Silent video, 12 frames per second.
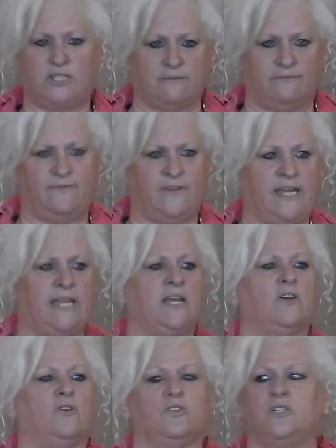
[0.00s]
that were in the
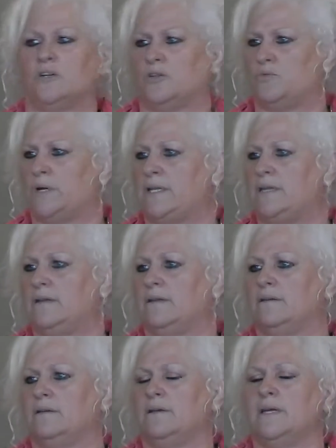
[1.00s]
kitchen feeding her
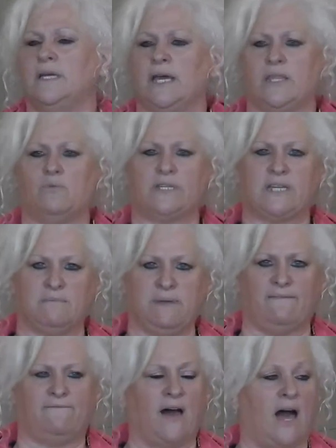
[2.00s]
children.
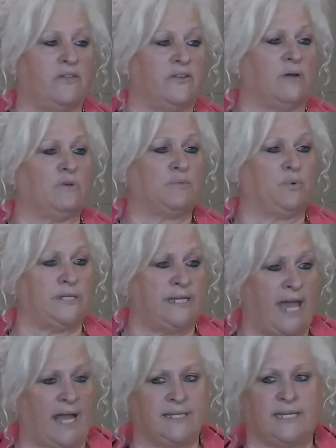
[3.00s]
And there was going to be a father
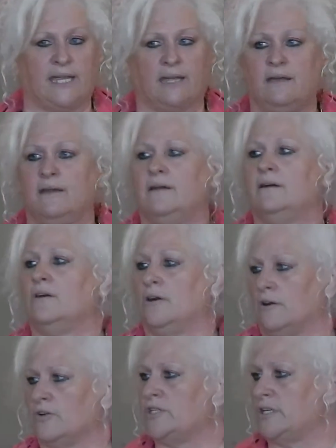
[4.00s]
that was
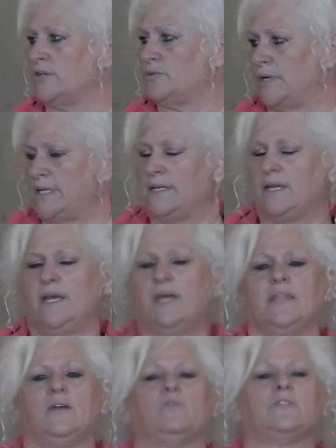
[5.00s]
protecting her
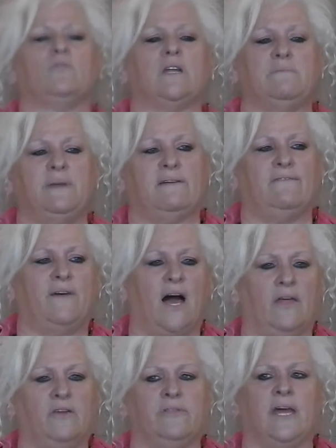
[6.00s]
children. There was
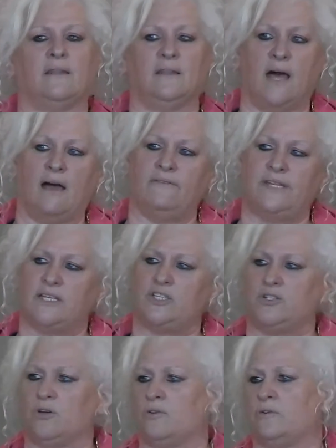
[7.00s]
going to be a father
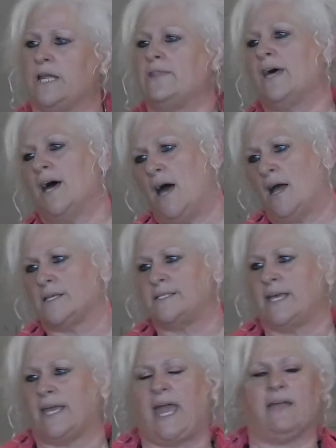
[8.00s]
that loved his children,
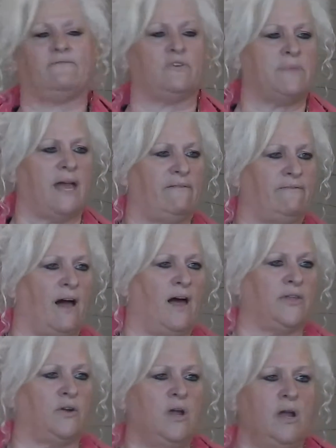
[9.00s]
and the hugs that came
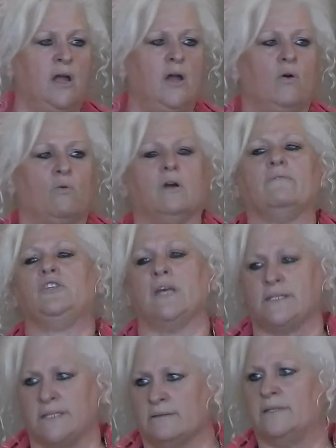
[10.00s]
from that father
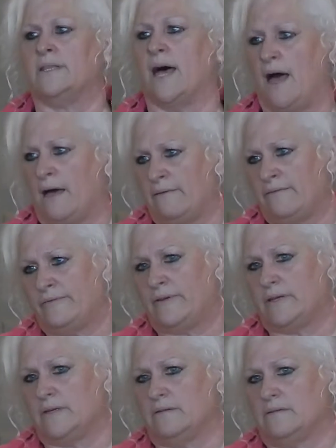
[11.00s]
were of just
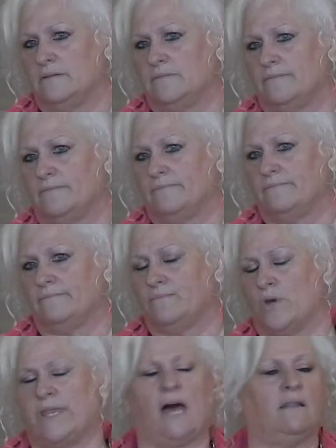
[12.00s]
love
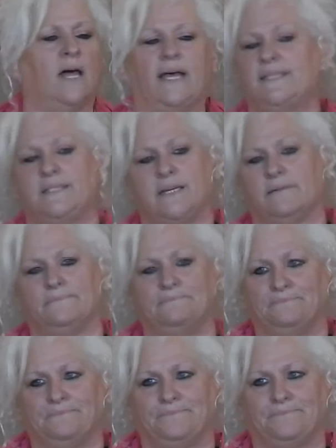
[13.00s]
without love.